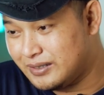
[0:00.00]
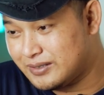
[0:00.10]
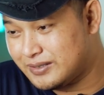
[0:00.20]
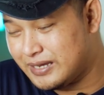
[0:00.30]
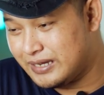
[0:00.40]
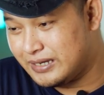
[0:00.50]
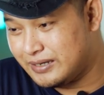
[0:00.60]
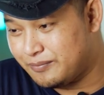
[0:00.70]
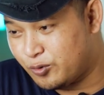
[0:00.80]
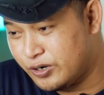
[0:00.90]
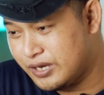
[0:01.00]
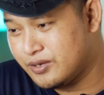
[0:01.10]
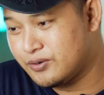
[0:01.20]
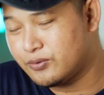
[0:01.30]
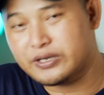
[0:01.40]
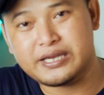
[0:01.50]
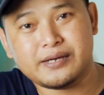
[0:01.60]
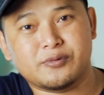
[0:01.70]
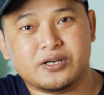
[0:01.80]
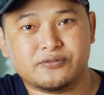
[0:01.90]
it's a brand new
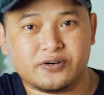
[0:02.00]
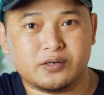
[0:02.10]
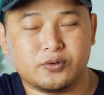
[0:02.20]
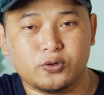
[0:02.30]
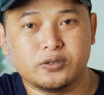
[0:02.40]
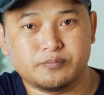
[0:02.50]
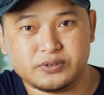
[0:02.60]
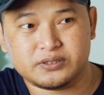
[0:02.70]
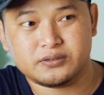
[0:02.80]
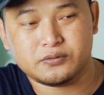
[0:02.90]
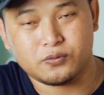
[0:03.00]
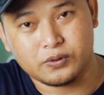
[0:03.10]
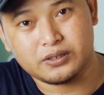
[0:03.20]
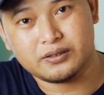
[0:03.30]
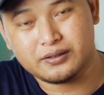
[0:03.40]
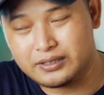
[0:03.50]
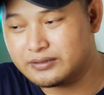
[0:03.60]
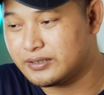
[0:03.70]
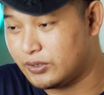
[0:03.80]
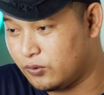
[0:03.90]
camera from Olympus. Well,
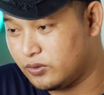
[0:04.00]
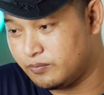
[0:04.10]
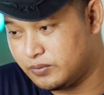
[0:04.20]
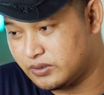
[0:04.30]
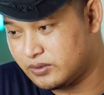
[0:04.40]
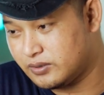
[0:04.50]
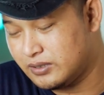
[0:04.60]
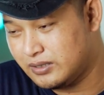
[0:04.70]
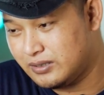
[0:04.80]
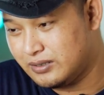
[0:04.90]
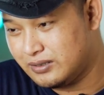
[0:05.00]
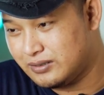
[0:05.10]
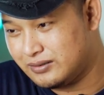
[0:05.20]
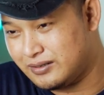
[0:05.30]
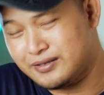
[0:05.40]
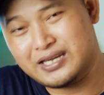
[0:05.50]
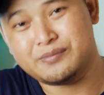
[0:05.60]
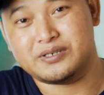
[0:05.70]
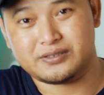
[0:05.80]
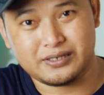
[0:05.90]
let's say Olympus. The
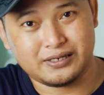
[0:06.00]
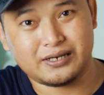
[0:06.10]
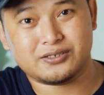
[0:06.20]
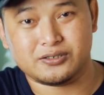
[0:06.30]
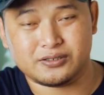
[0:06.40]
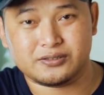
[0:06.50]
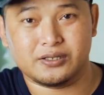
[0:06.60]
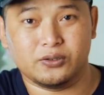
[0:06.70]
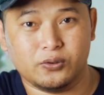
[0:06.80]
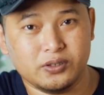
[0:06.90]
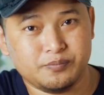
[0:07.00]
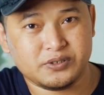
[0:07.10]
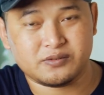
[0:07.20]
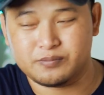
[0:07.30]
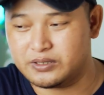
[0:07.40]
name is actually still Olympus,